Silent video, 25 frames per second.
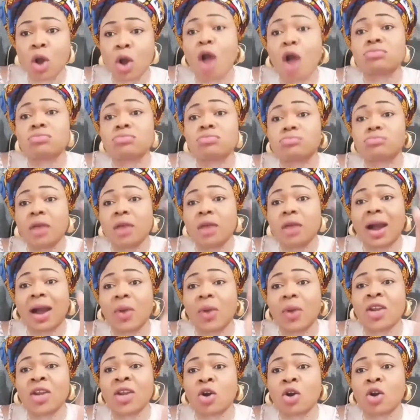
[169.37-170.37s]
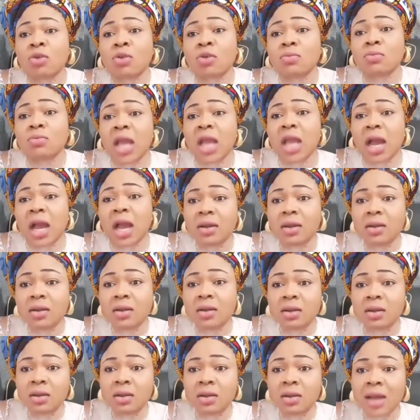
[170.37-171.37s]
boy, I went not be. I
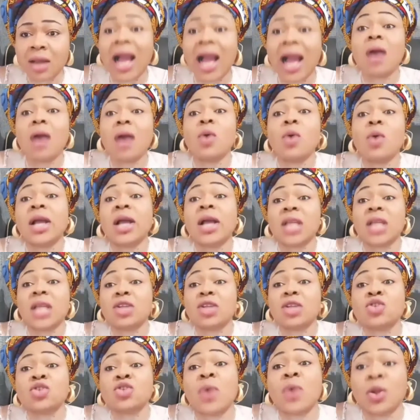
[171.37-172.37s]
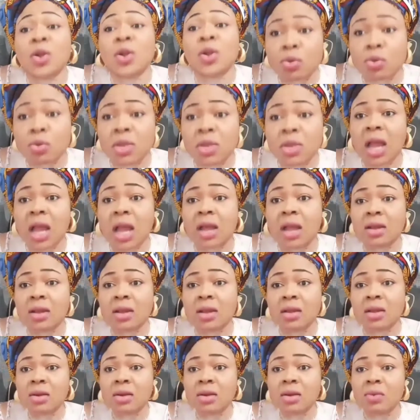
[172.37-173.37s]
wear that you went not be.
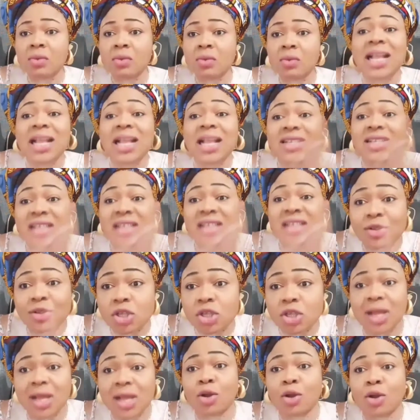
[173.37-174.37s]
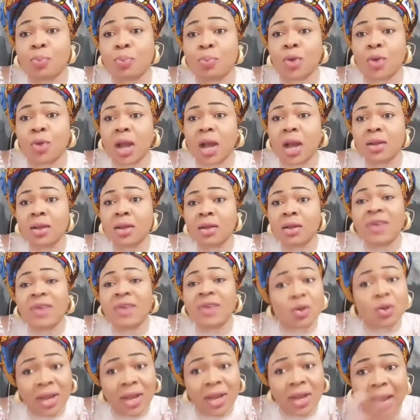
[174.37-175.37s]
What got out of the saloboa,
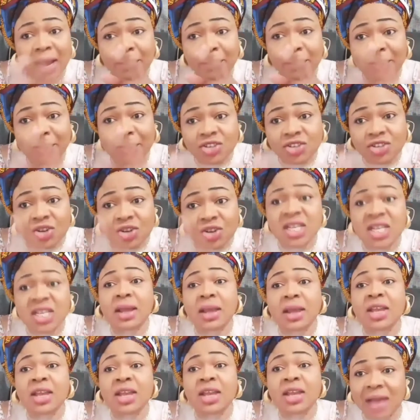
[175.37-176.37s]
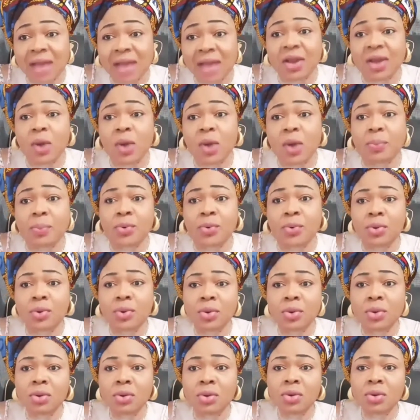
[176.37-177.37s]
then where I'm not treated it by the webu.
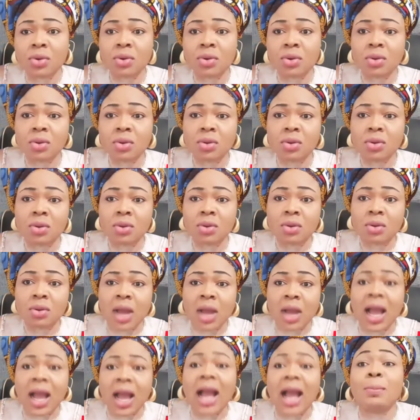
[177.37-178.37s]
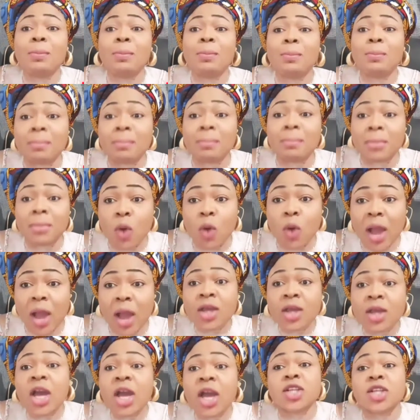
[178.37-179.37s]
I'm where,
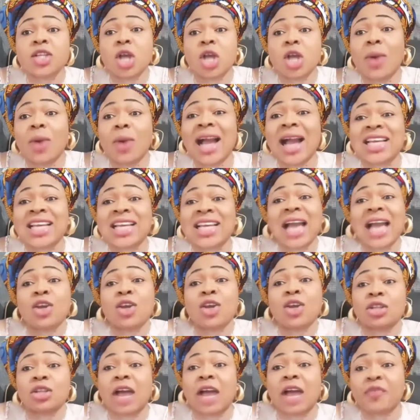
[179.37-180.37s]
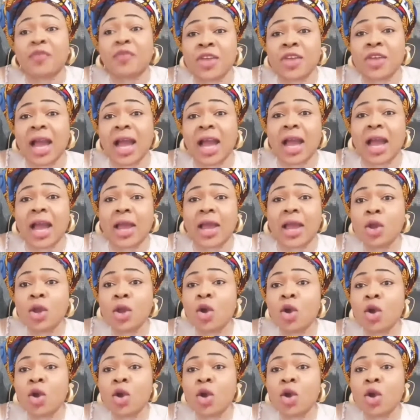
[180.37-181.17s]
and so I got your daffy eye, or